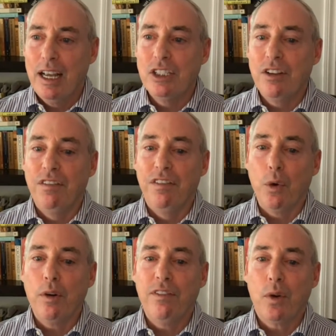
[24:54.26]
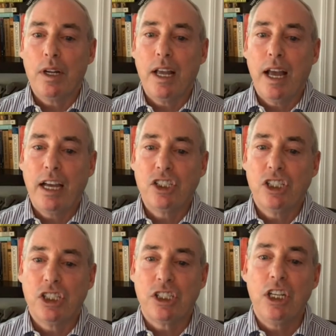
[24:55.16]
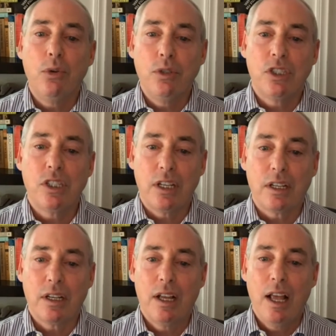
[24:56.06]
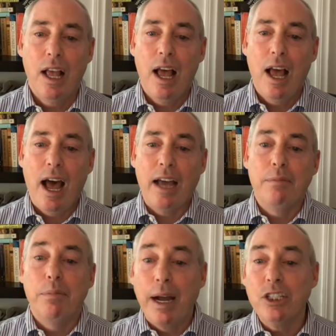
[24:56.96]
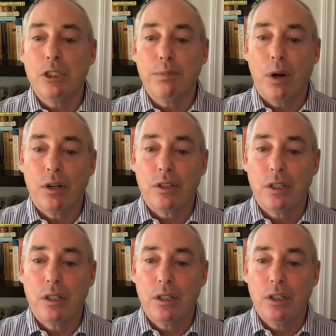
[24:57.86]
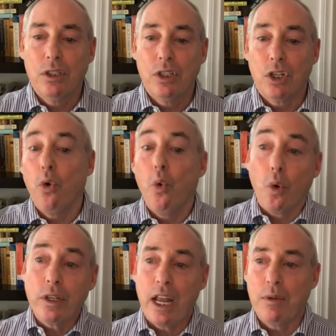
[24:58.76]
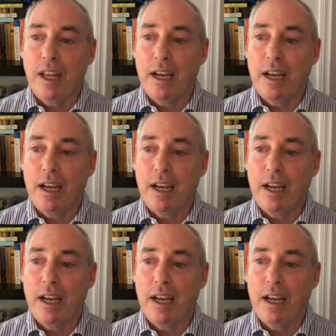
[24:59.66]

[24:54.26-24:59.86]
is a very, very conscious sequencing on Biden's part to coordinate with